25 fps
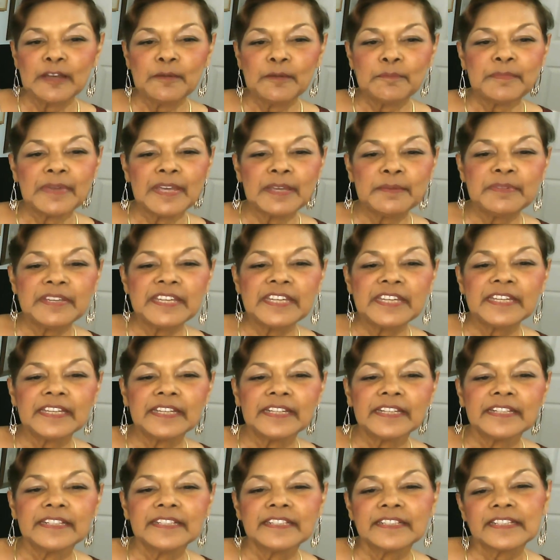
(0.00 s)
maybe
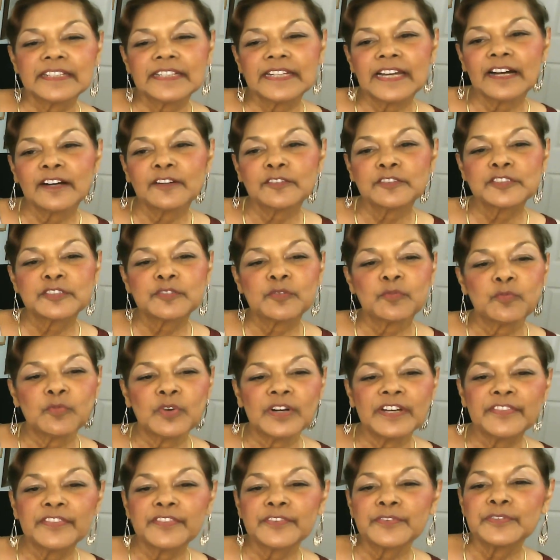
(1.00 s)
count
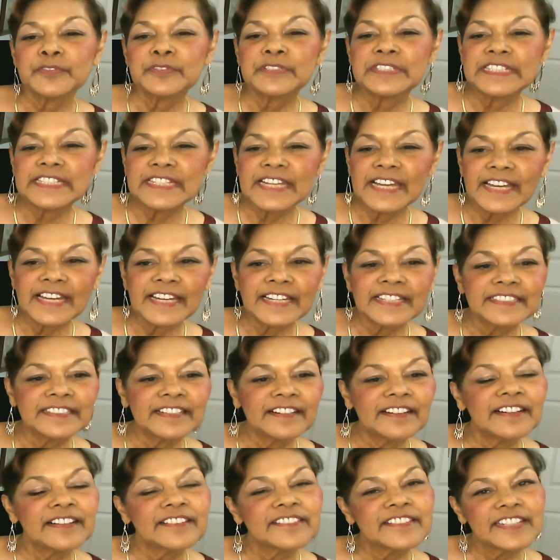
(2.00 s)
1 through 10
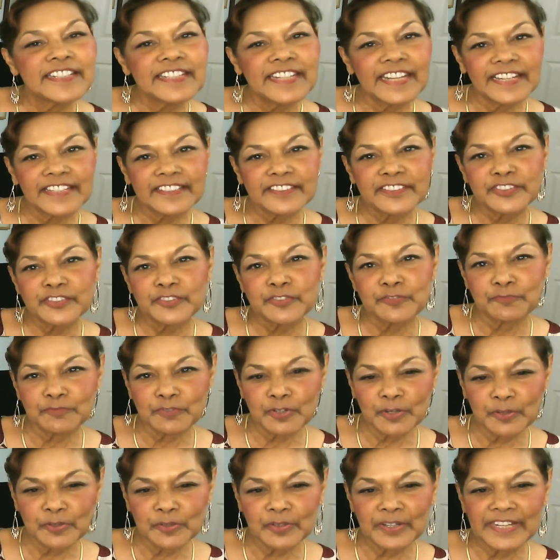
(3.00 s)
on the next
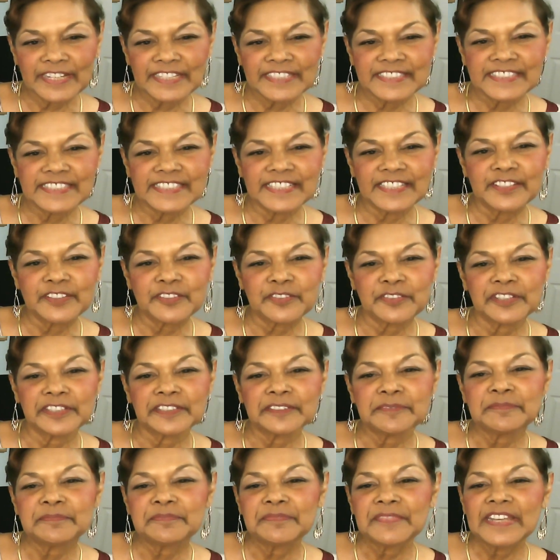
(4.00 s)
row, etc.
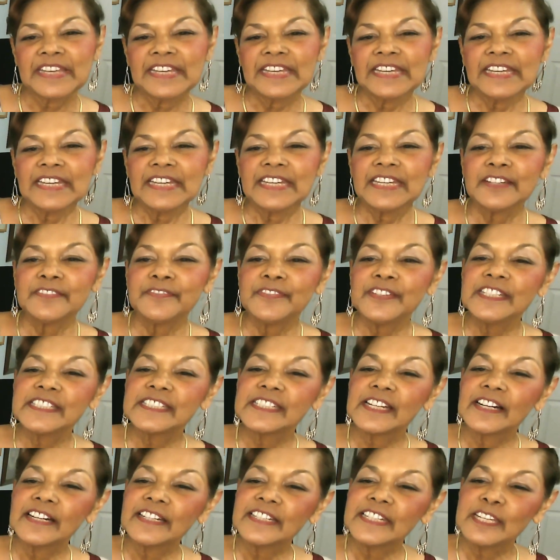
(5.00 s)
If he's
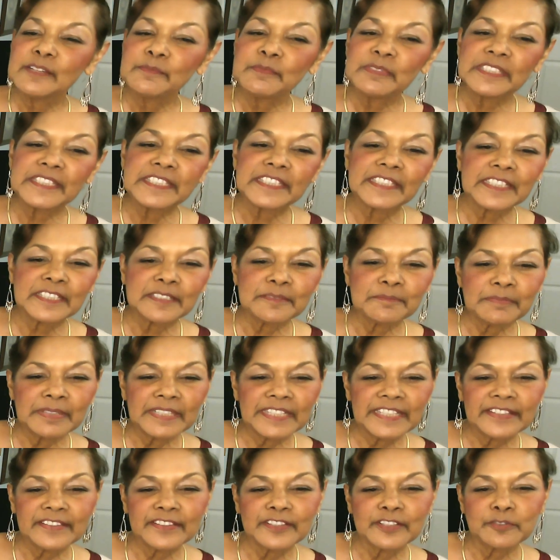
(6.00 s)
unable to
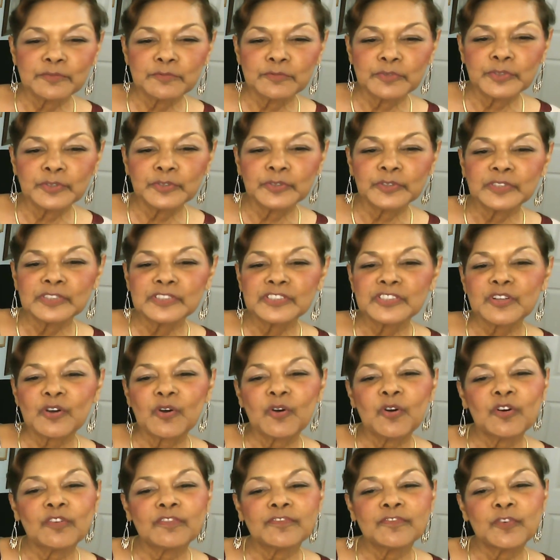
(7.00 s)
complete the rules
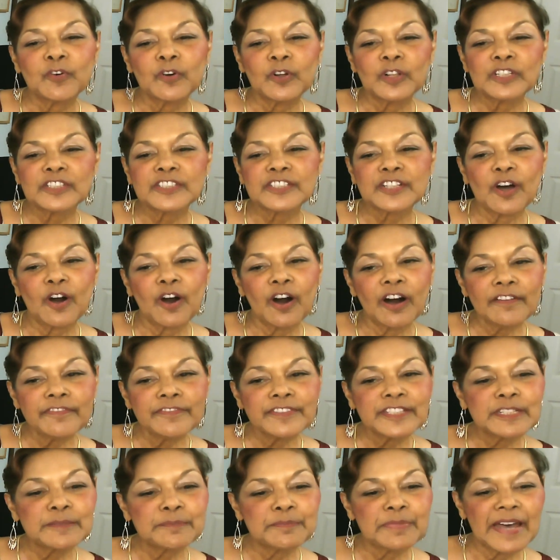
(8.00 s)
or falls off
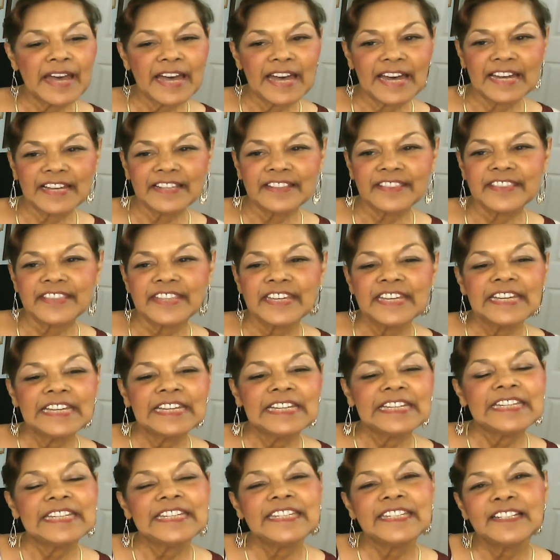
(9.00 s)
the path,
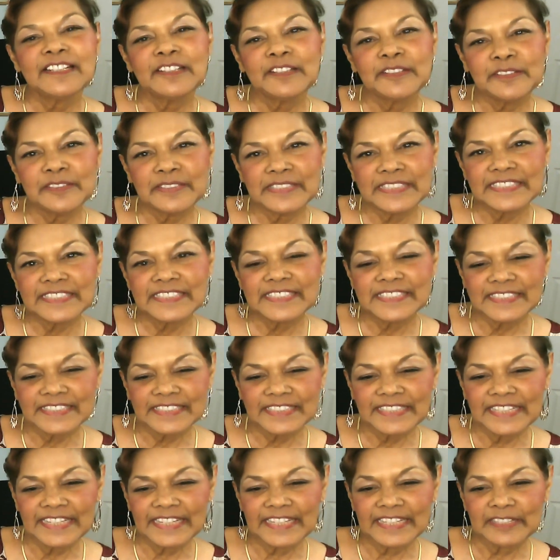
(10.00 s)
he loses the
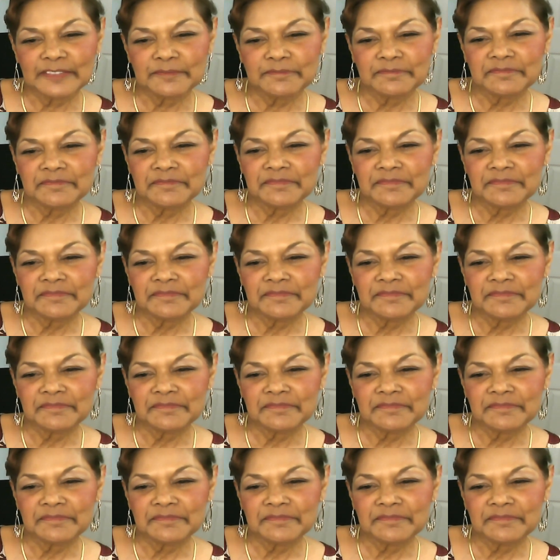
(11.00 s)
game.